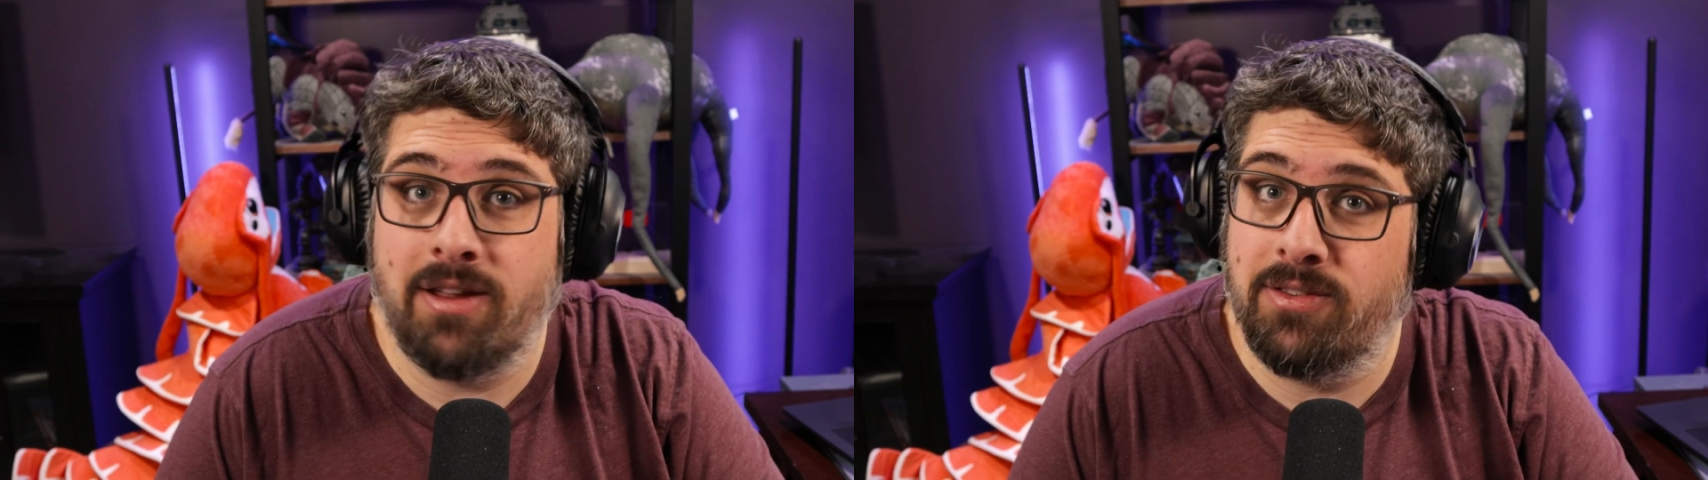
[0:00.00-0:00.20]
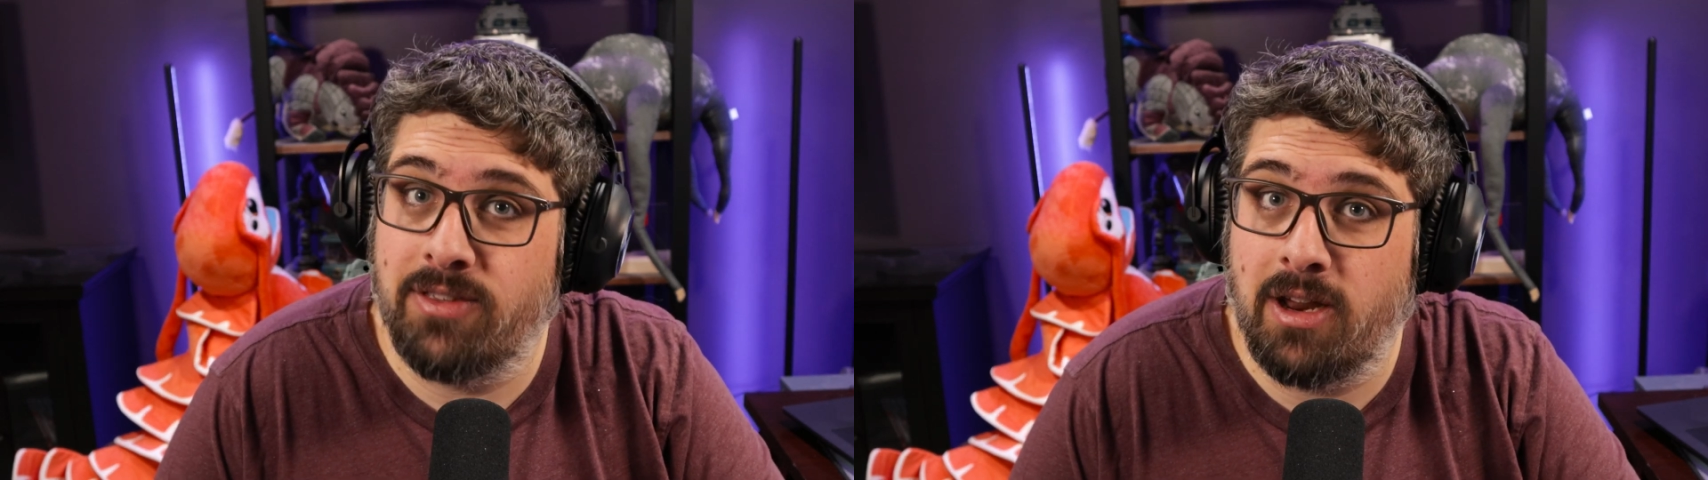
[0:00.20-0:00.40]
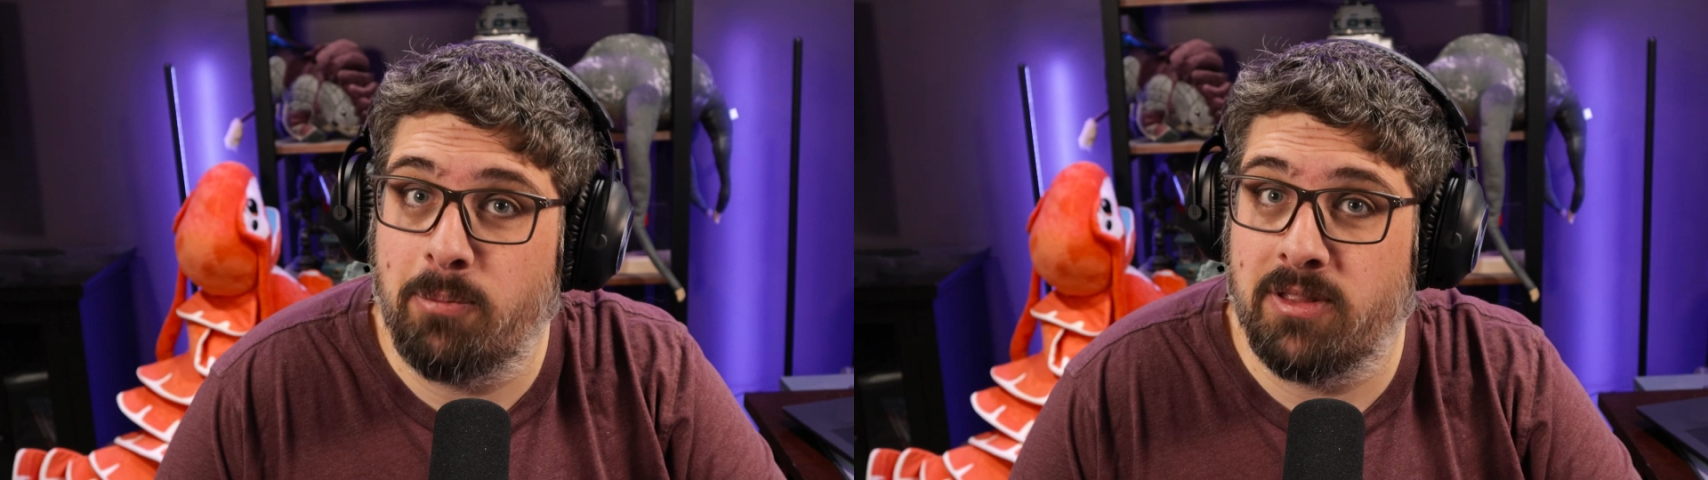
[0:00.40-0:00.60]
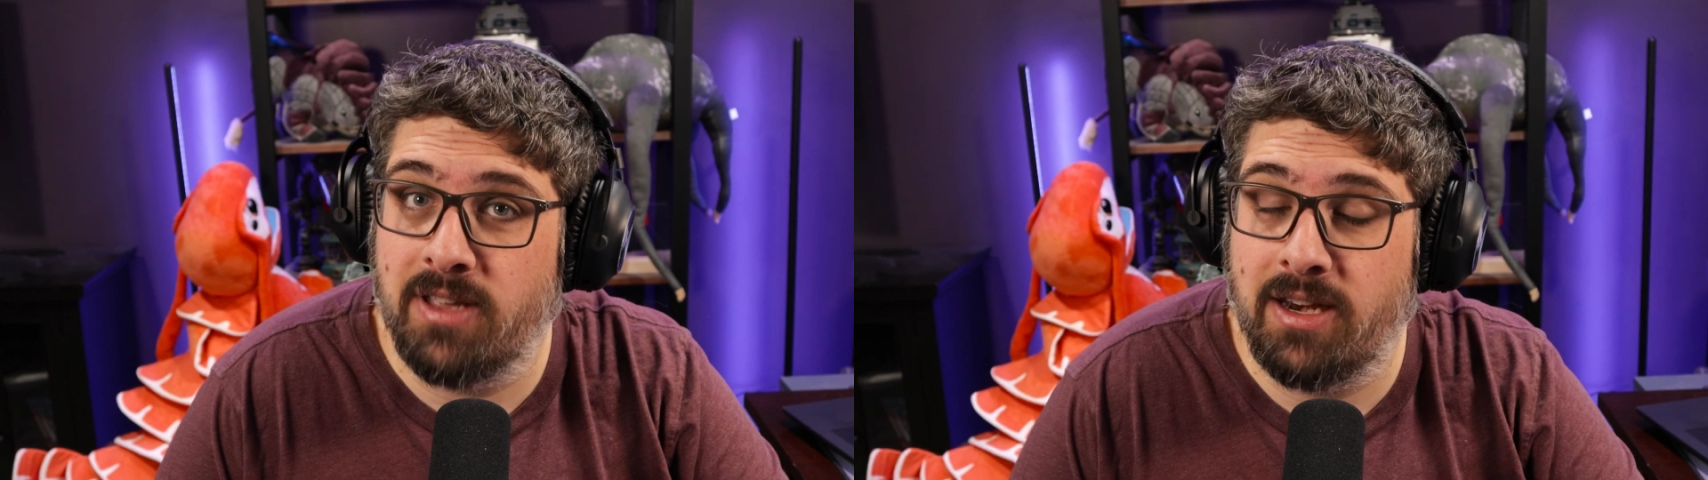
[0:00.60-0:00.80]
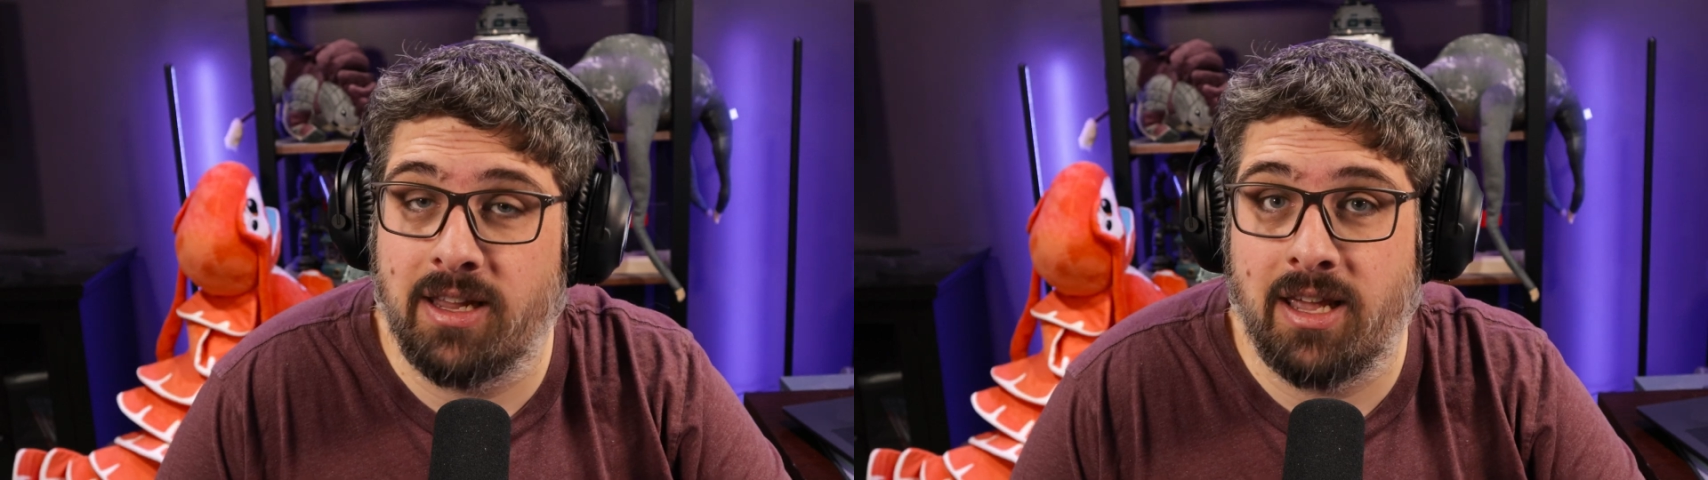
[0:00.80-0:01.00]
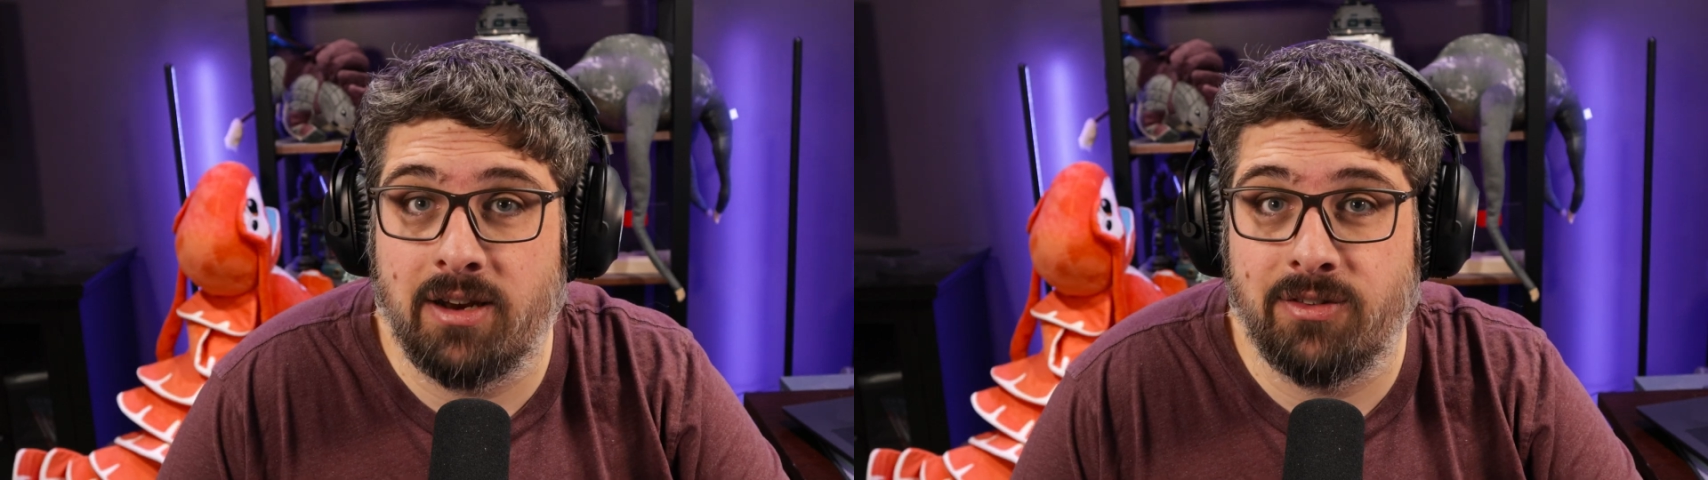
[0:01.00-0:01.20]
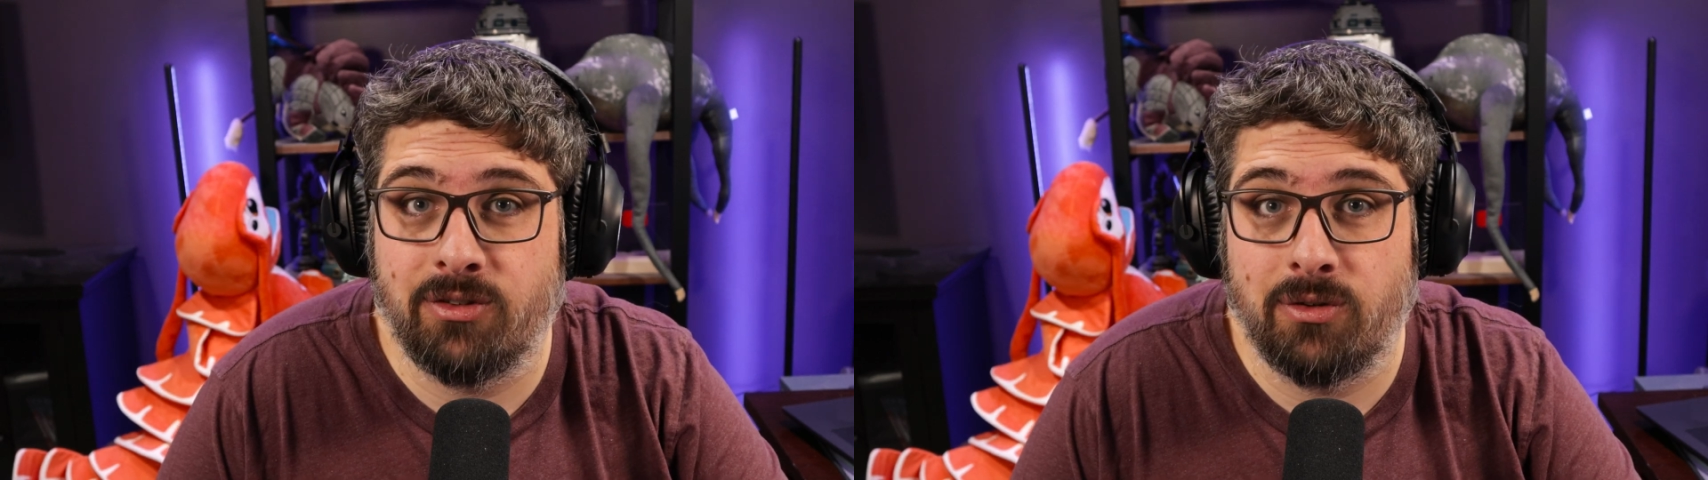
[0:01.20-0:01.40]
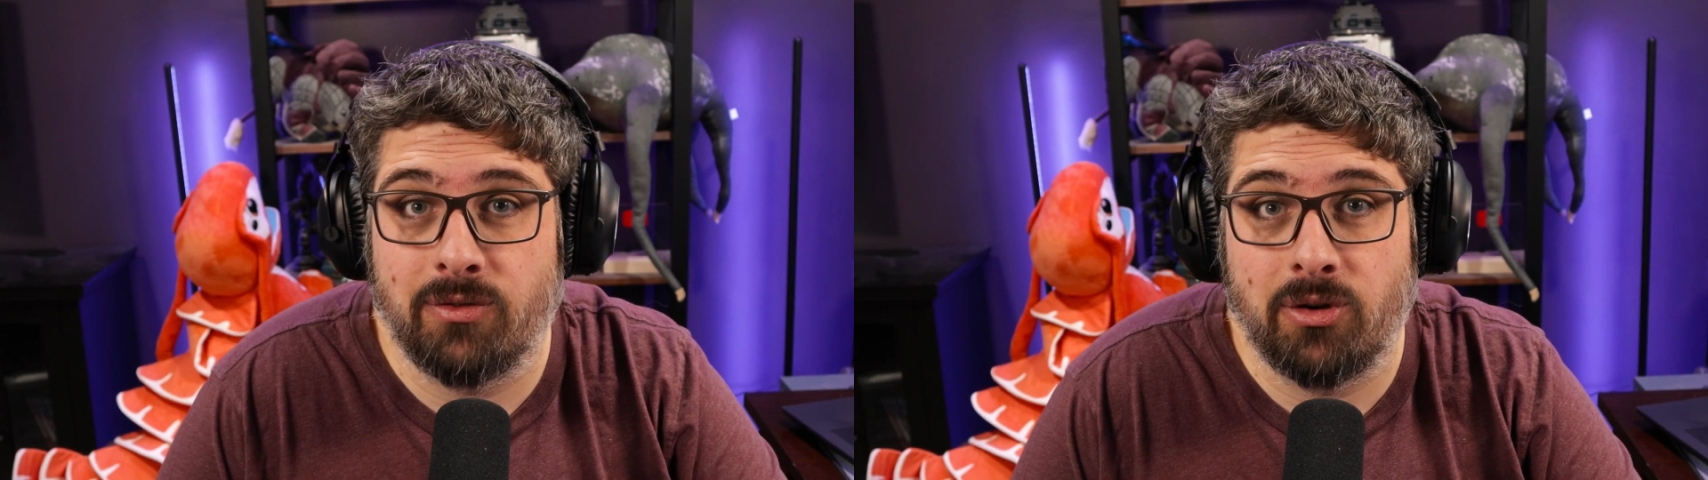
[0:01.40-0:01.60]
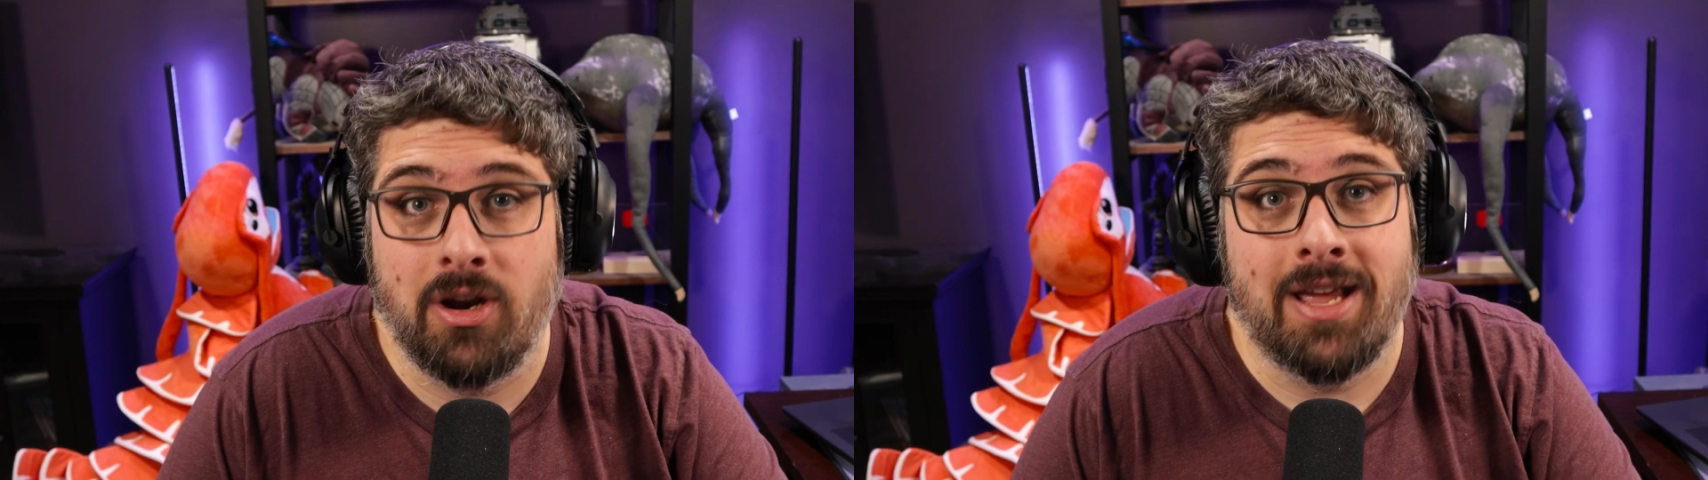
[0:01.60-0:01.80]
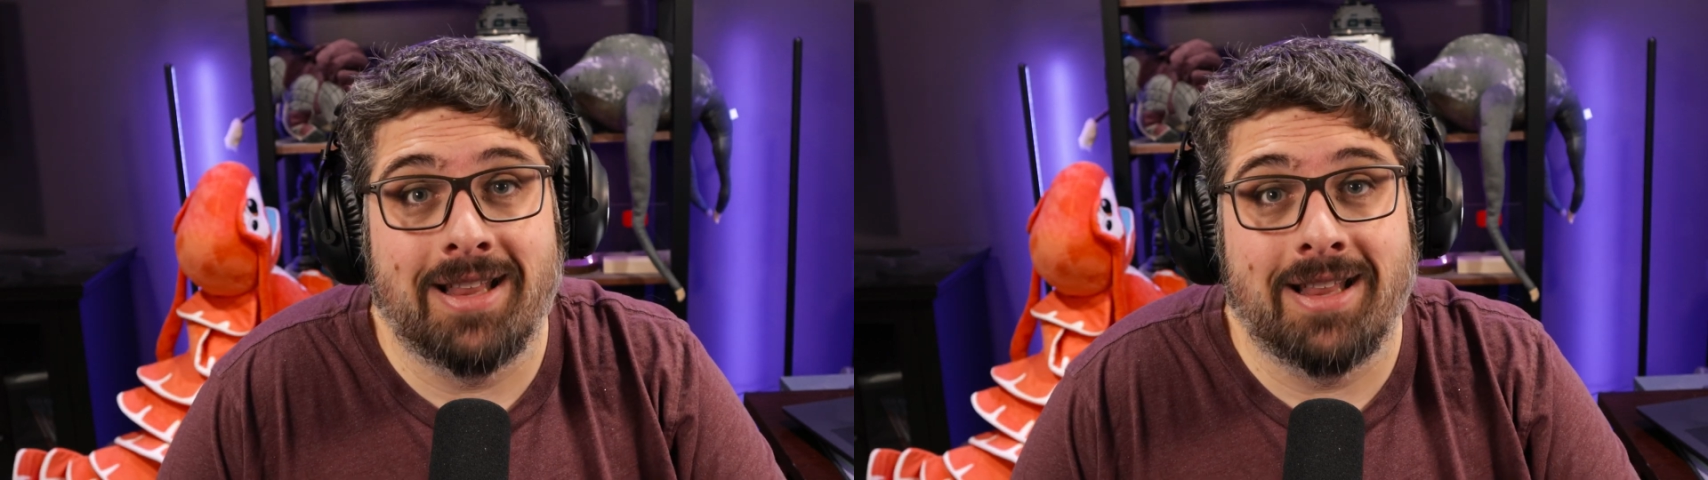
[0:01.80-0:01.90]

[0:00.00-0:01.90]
set up a dedicated server,